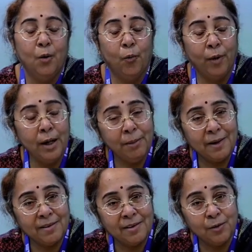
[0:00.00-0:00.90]
One
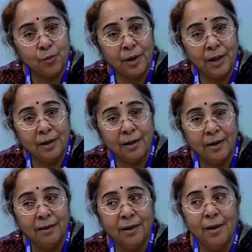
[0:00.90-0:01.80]
message is very
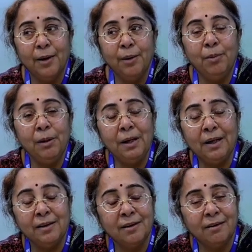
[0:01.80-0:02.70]
clear
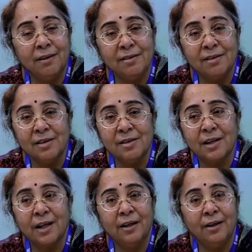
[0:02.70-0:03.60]
implementation research
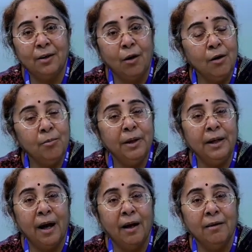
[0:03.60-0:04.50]
cannot be
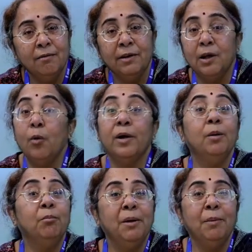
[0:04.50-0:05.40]
done without
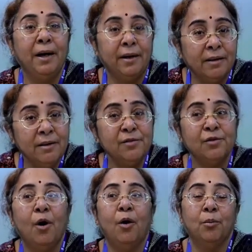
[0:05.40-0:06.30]
implementers
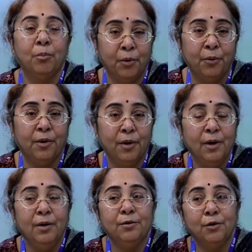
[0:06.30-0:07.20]
on board.
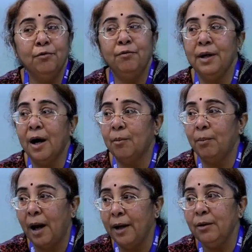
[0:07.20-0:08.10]
So, if we are
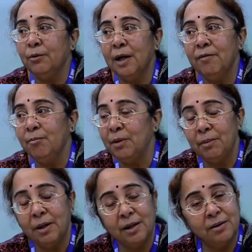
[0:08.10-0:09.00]
planning to have
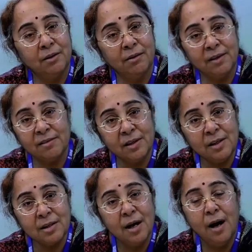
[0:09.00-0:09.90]
implementation
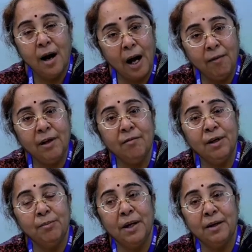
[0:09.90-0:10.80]
research, have the
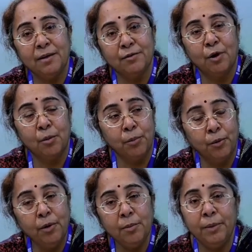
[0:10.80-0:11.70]
implementers on
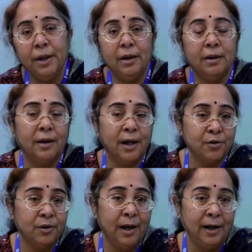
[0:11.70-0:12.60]
board, be it the
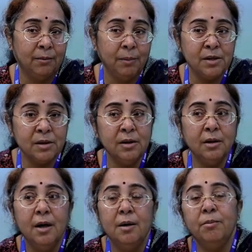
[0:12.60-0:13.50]
National Health Mission,
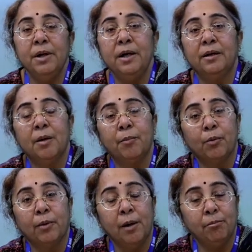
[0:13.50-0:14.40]
be it the
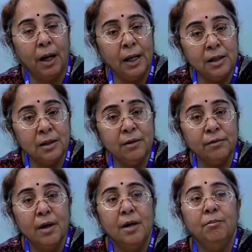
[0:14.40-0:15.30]
program
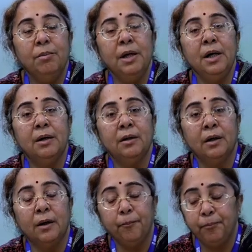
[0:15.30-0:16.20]
managers, be it
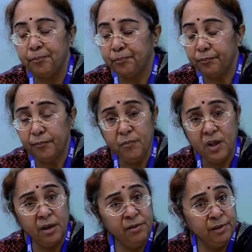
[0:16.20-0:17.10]
the
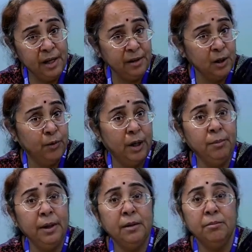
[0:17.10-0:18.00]
central
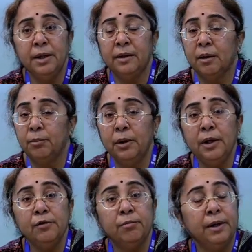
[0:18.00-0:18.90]
government, be it the
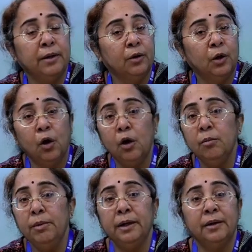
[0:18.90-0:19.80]
police, be it the law,
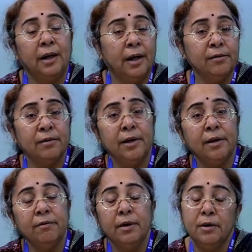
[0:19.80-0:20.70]
be it the
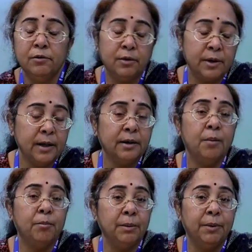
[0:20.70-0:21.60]
legislative. So, take the
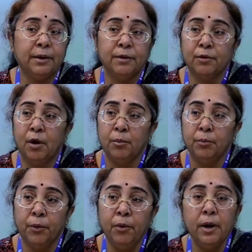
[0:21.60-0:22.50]
implementers on
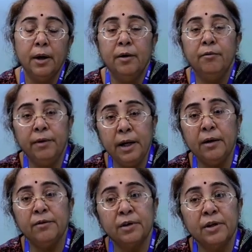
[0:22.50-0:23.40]
board. We
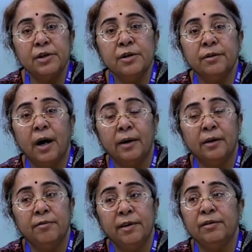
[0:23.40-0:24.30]
researchers are
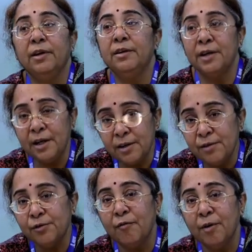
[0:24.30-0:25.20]
the
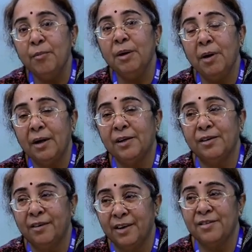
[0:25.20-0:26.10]
facilitators of
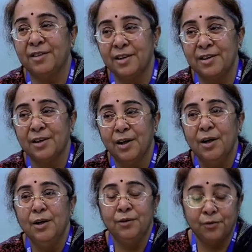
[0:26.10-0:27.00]
implementation research.
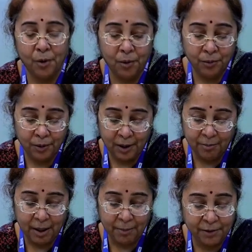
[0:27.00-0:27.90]
So, uh,
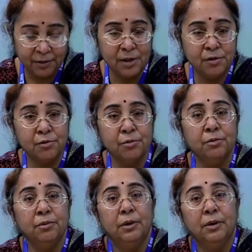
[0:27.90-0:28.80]
my message
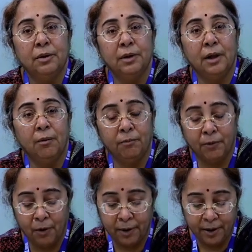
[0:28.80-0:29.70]
to the
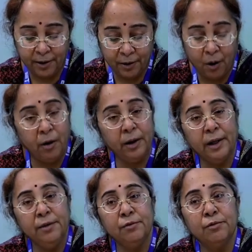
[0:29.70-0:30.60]
greater
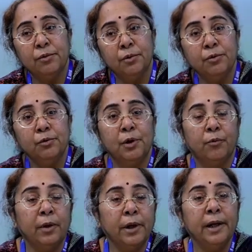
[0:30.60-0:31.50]
audience, those who are
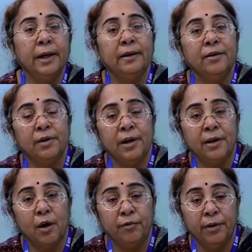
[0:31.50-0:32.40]
working in this
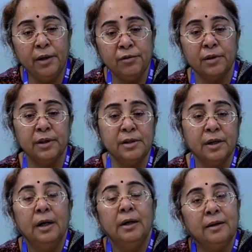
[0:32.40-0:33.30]
area of research,
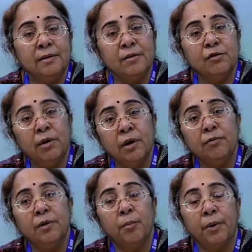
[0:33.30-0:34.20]
this is one
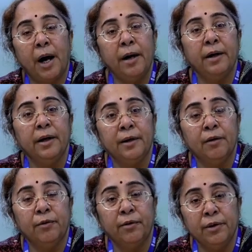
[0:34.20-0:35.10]
of the priority area
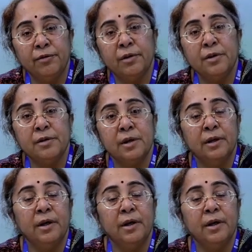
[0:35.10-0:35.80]
for research in